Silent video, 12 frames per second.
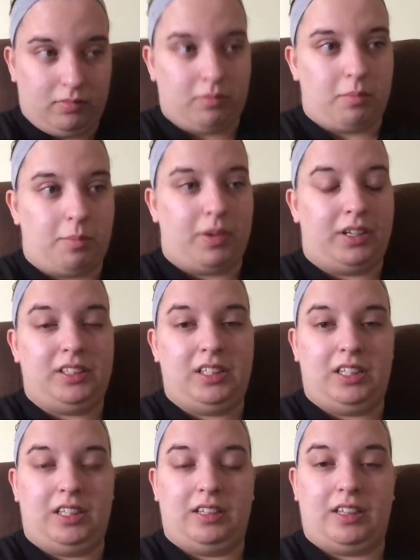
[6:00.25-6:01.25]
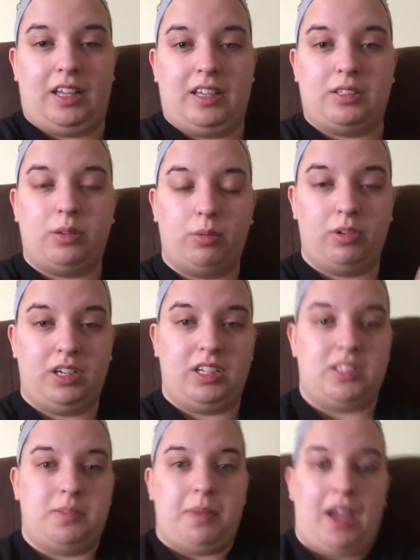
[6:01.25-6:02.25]
money that is holding
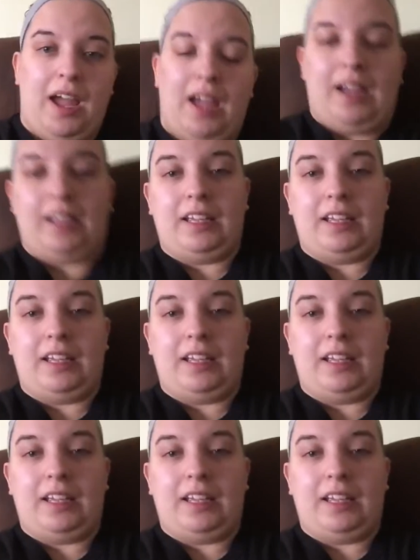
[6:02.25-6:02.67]
us back.